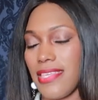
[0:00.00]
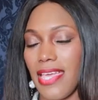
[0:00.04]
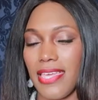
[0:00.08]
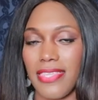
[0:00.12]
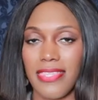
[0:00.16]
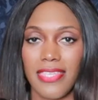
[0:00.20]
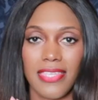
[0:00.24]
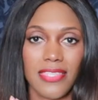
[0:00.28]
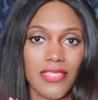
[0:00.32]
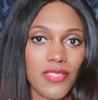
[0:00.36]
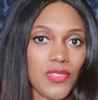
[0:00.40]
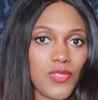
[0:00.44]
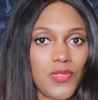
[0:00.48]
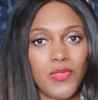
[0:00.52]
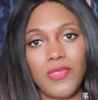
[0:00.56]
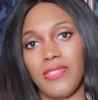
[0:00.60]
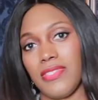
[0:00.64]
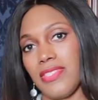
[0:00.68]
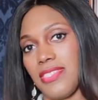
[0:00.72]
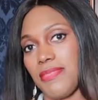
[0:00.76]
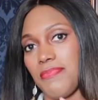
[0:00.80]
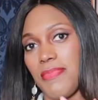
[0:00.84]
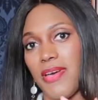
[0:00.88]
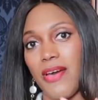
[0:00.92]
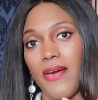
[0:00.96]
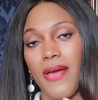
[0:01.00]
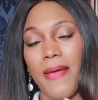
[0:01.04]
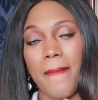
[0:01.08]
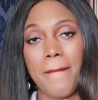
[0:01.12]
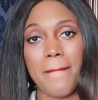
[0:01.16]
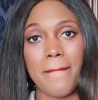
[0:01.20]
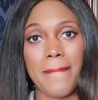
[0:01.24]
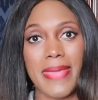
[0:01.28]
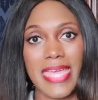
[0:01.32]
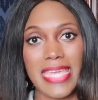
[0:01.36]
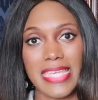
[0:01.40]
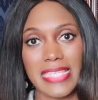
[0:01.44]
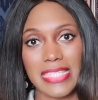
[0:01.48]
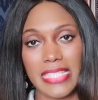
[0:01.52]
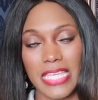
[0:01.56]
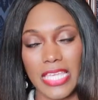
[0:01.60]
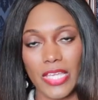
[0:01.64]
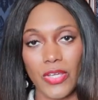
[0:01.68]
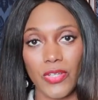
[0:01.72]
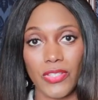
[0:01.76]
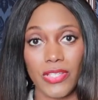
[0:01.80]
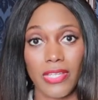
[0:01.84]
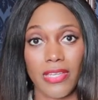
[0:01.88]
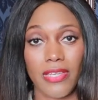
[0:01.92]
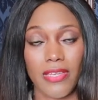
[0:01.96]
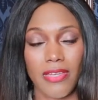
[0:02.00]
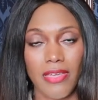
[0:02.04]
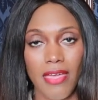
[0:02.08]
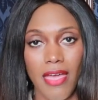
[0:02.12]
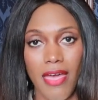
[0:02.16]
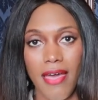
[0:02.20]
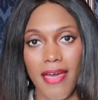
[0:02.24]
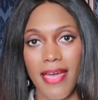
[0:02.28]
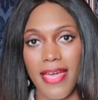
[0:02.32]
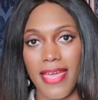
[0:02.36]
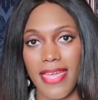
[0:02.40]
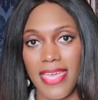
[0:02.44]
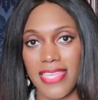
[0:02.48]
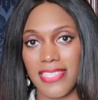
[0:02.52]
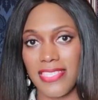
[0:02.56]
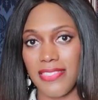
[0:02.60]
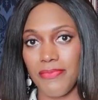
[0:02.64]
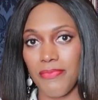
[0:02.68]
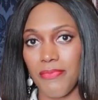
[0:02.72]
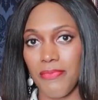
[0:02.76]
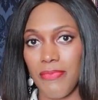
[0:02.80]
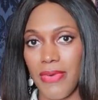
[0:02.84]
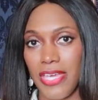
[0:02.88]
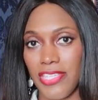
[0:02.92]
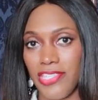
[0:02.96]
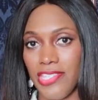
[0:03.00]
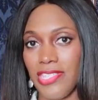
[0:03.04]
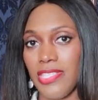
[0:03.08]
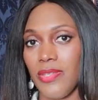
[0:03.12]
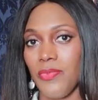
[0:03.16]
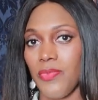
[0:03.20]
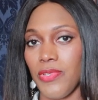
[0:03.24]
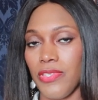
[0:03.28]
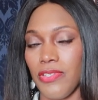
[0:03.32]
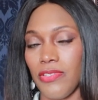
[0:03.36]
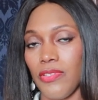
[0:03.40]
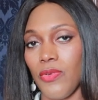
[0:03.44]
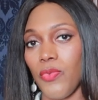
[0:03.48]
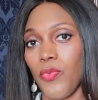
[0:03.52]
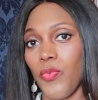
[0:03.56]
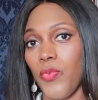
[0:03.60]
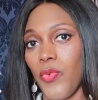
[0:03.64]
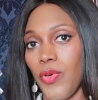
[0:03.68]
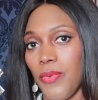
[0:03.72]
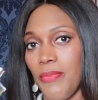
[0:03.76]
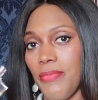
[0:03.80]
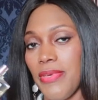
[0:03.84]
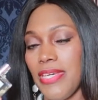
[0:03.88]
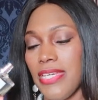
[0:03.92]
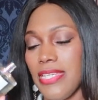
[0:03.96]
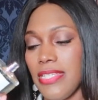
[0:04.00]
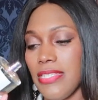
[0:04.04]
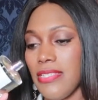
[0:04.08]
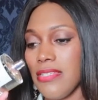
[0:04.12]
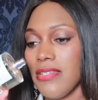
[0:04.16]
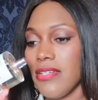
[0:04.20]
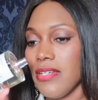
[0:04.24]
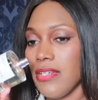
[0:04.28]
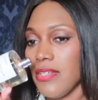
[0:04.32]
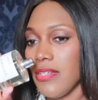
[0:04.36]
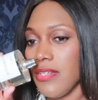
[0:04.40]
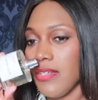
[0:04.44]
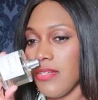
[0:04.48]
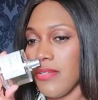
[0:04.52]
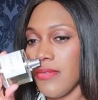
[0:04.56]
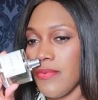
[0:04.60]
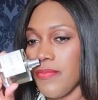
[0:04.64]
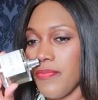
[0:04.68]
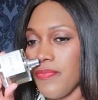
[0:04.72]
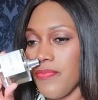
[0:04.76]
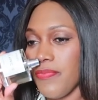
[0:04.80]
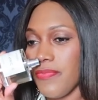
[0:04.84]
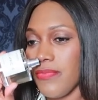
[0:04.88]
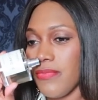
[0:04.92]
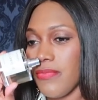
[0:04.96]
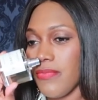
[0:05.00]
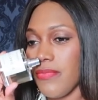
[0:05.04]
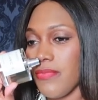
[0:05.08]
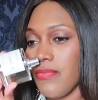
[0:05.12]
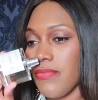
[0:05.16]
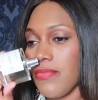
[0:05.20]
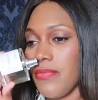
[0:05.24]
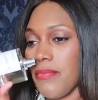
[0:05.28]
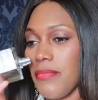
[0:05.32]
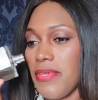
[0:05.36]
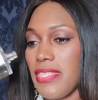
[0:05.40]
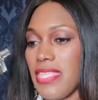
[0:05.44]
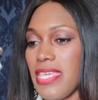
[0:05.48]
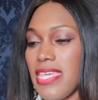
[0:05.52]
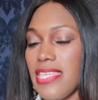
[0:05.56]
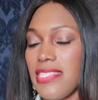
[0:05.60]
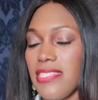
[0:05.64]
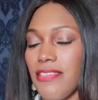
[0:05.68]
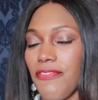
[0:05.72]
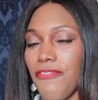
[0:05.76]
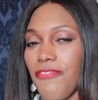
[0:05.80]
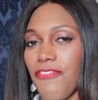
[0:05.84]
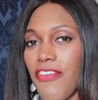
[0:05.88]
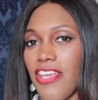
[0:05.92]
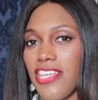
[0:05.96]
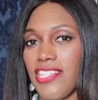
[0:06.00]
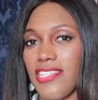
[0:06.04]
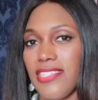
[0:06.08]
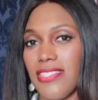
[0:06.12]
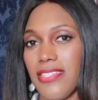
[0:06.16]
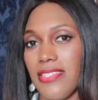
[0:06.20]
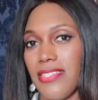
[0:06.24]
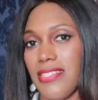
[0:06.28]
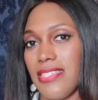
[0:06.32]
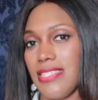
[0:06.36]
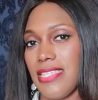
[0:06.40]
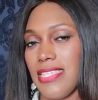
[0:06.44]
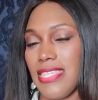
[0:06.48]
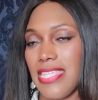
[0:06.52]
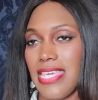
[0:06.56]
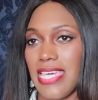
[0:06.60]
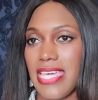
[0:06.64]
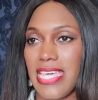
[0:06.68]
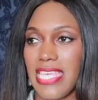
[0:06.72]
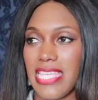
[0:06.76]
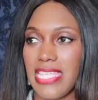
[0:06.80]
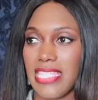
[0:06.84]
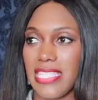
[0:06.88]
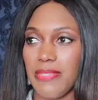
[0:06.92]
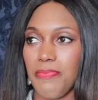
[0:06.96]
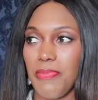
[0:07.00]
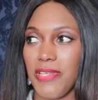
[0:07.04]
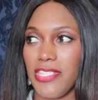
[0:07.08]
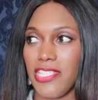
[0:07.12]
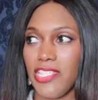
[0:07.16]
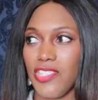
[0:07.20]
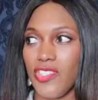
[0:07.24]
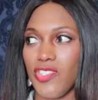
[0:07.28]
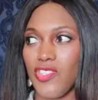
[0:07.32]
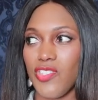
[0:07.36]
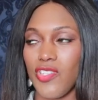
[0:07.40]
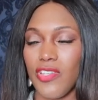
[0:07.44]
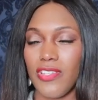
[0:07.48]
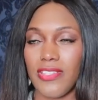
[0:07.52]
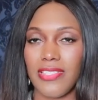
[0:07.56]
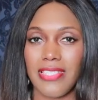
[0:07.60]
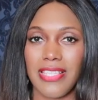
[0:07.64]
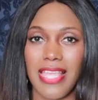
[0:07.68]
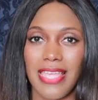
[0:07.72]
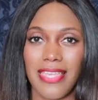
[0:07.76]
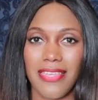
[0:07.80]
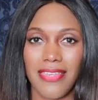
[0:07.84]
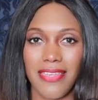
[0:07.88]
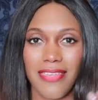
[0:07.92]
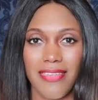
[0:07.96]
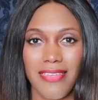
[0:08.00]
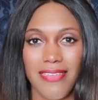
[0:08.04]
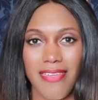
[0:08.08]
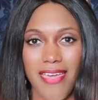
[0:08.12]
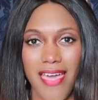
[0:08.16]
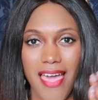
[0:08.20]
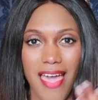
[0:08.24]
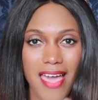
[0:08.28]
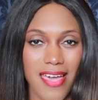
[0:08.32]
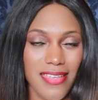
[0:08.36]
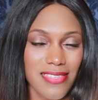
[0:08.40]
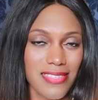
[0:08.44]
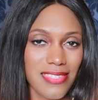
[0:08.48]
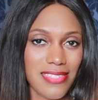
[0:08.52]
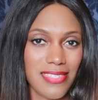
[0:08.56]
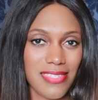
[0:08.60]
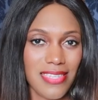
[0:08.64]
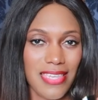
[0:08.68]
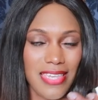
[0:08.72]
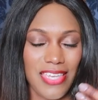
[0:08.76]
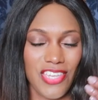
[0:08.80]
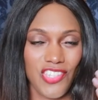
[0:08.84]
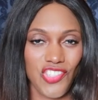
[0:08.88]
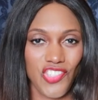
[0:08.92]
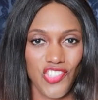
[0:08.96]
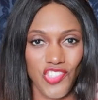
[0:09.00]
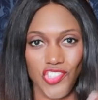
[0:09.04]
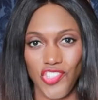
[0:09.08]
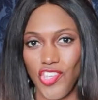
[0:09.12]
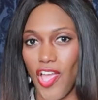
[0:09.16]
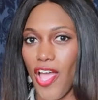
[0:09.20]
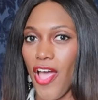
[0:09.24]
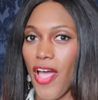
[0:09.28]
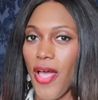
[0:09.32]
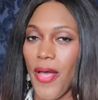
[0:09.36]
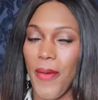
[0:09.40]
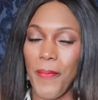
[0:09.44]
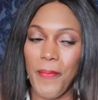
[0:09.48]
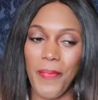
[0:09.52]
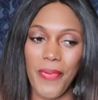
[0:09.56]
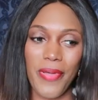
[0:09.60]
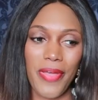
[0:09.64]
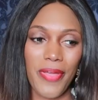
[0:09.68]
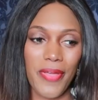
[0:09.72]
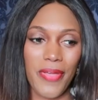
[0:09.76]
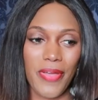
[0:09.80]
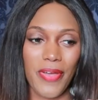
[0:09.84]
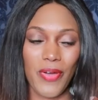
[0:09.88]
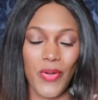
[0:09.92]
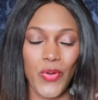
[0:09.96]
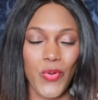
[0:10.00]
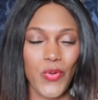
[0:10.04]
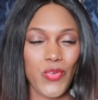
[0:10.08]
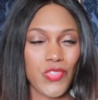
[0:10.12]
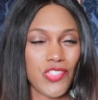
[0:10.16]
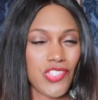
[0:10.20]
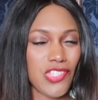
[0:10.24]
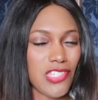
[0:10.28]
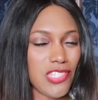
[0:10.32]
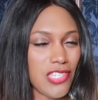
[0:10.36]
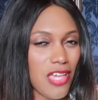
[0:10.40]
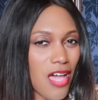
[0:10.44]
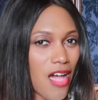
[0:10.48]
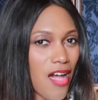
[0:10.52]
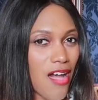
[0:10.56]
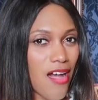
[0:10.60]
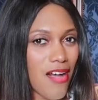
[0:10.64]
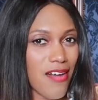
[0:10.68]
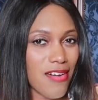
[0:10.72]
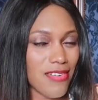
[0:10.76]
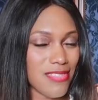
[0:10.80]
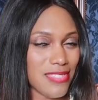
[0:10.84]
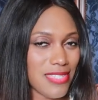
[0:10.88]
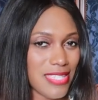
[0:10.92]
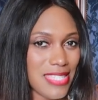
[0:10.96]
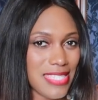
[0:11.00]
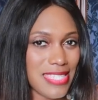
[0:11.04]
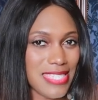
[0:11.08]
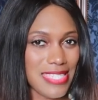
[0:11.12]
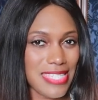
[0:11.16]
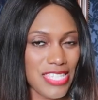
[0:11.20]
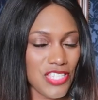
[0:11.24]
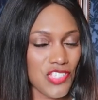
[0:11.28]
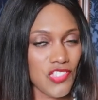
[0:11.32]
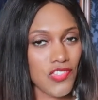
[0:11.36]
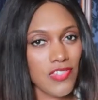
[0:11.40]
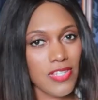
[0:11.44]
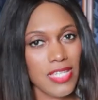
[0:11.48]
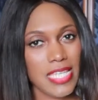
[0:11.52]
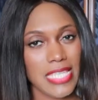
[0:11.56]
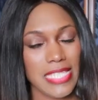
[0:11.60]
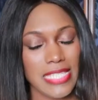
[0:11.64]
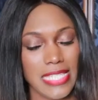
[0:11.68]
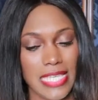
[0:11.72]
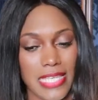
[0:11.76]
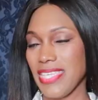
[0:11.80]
I think this would smell amazing on a guy as much as it would on a woman. But there's a freshness to this, but it's not like a cut, sharp, or tart citrus.